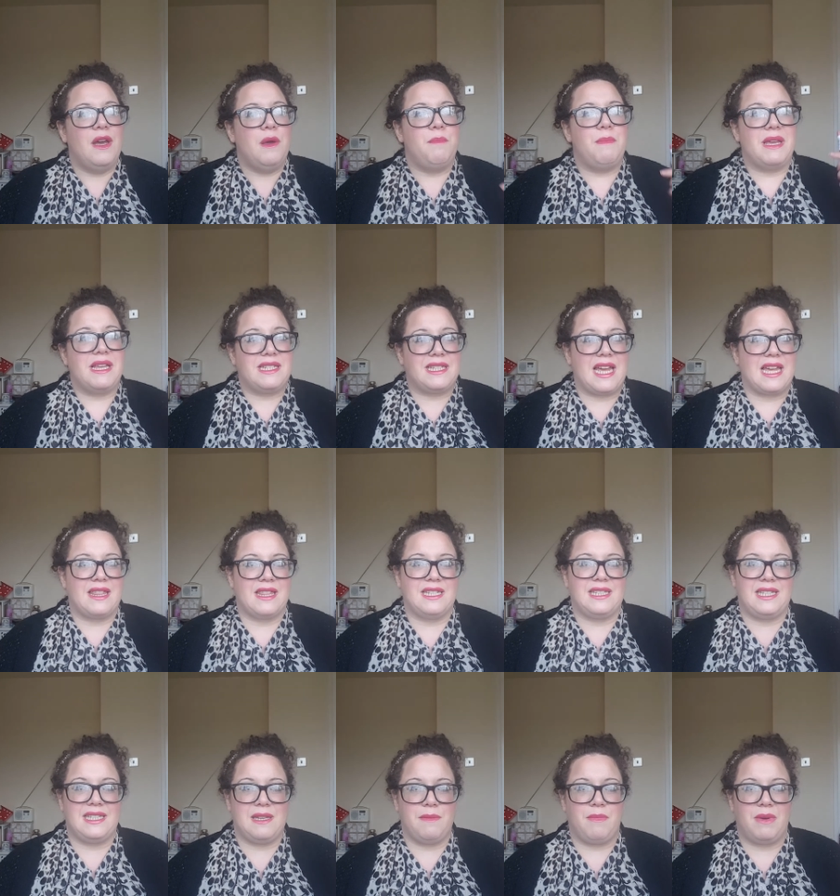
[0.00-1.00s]
me saying
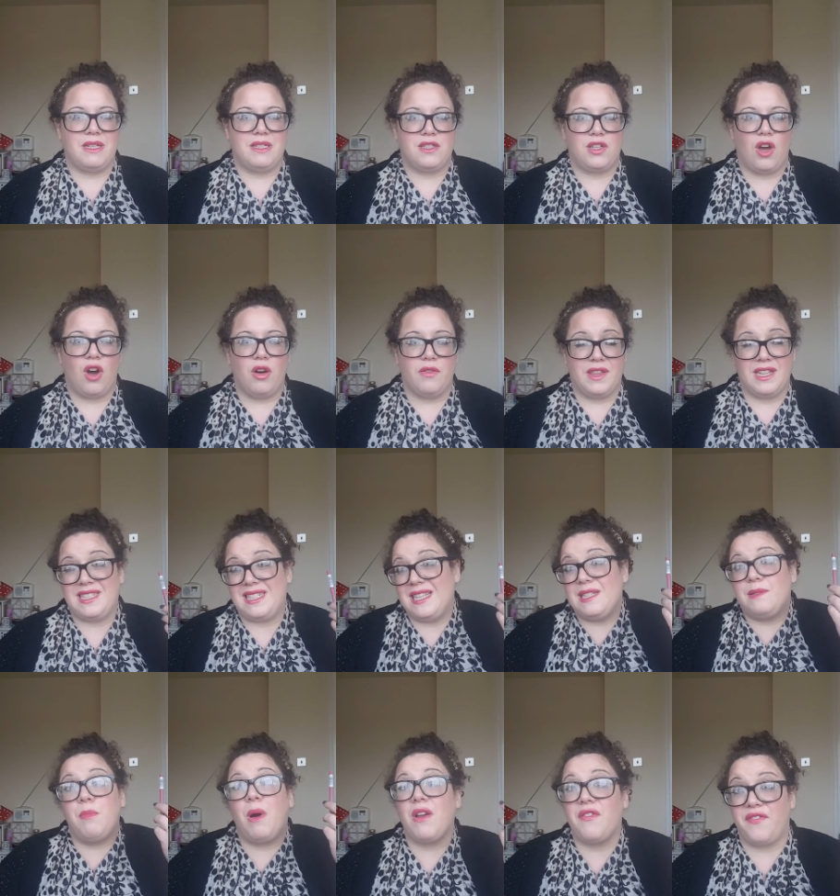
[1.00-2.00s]
this is in my top, this
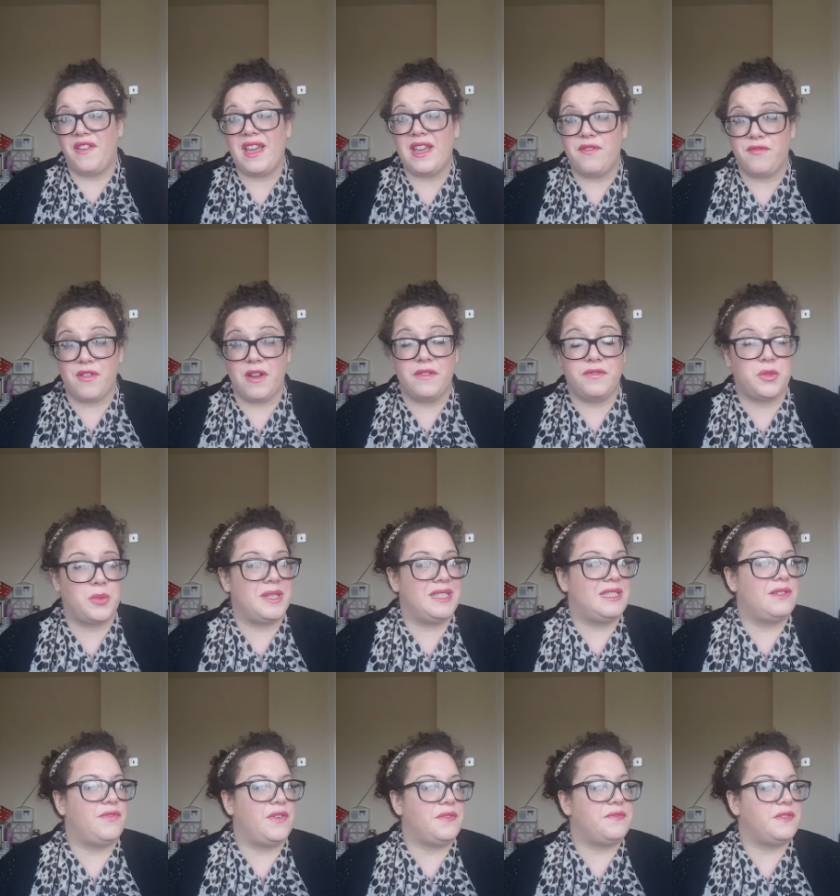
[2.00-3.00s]
is my favourite of
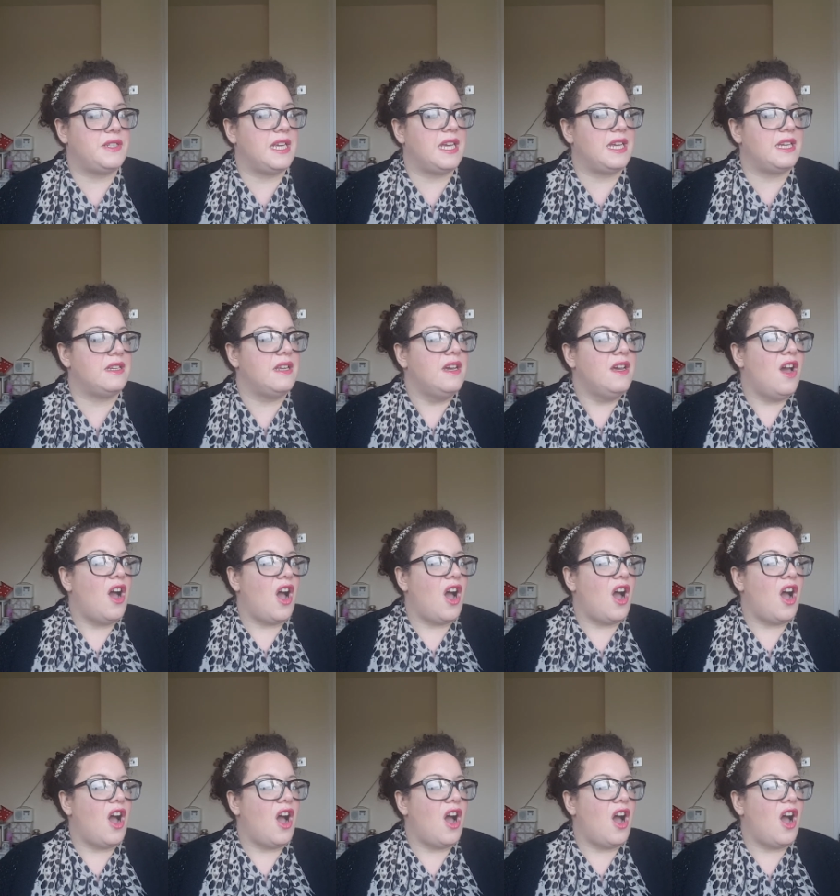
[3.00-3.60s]
2015.